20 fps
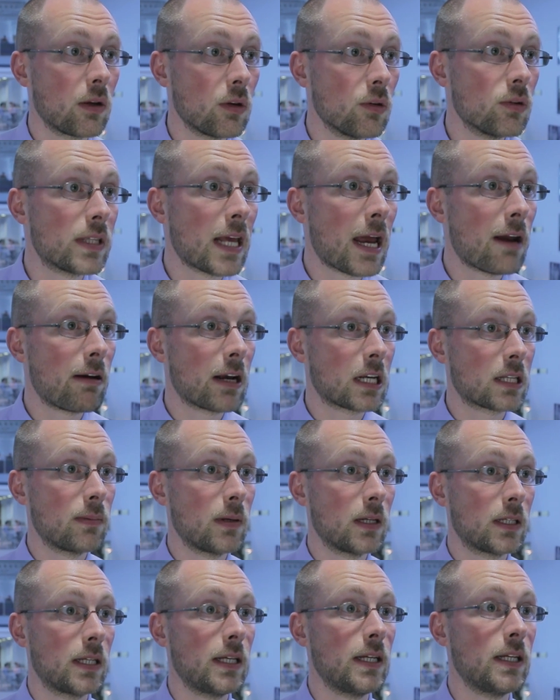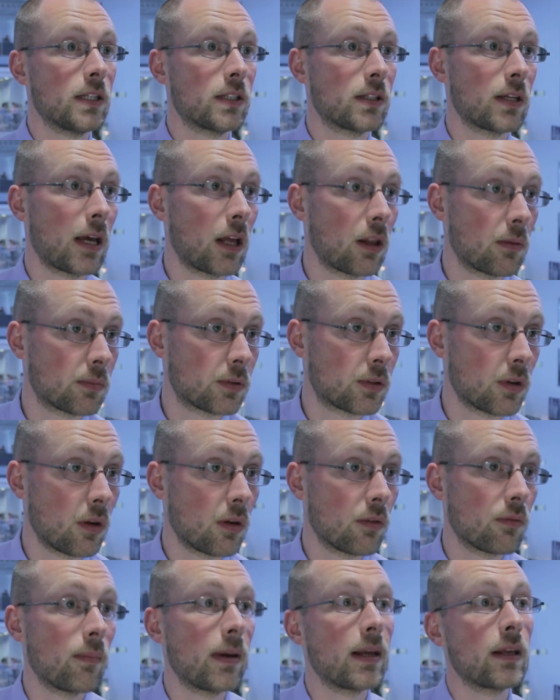use their expertise to help
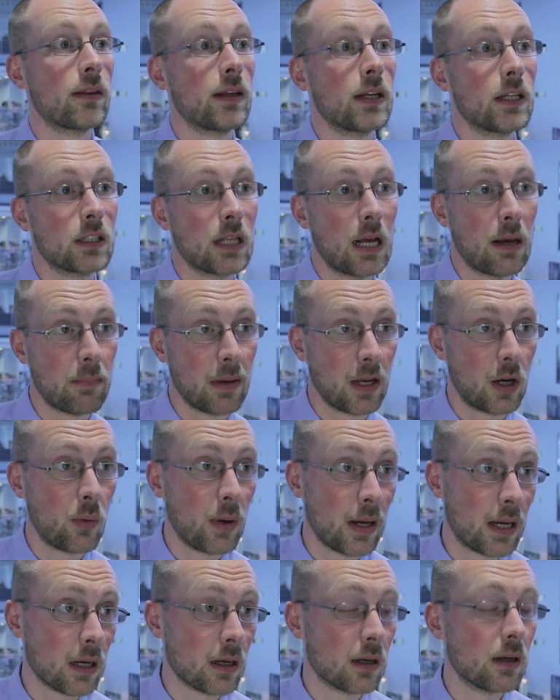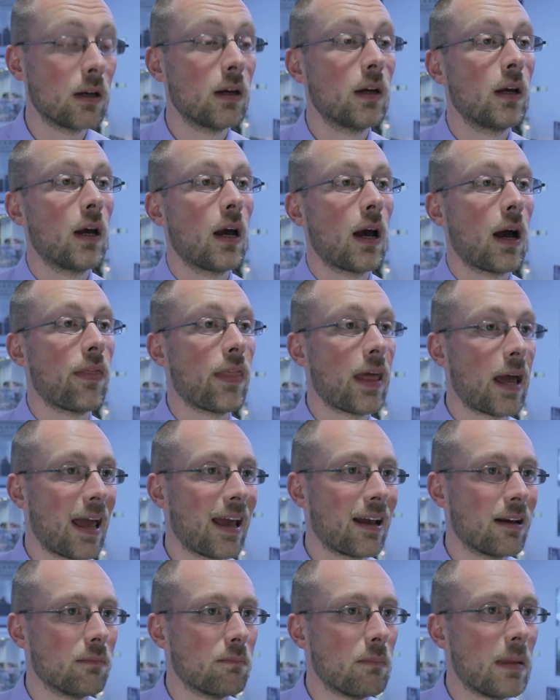solve, make things that bit quicker and
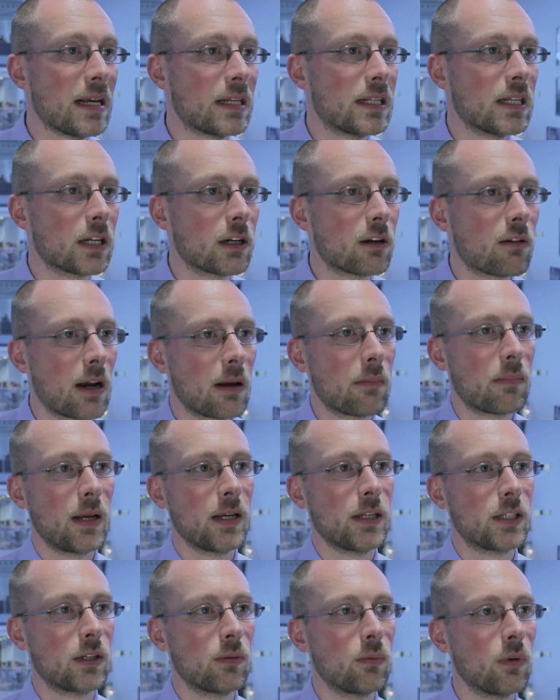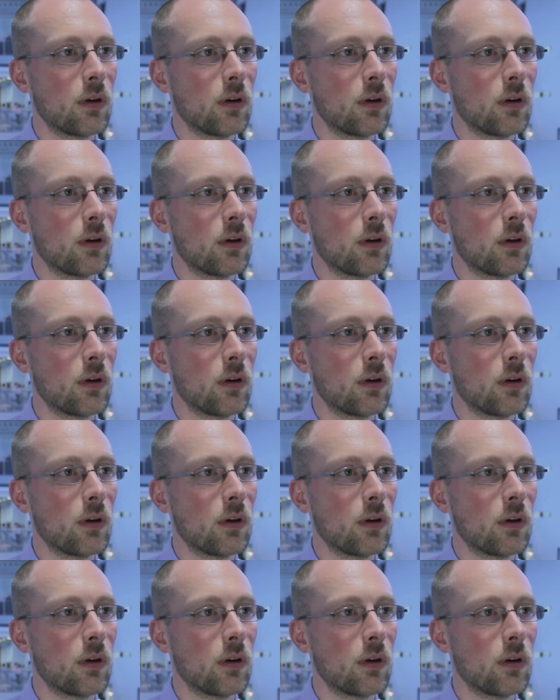that makes it a great place to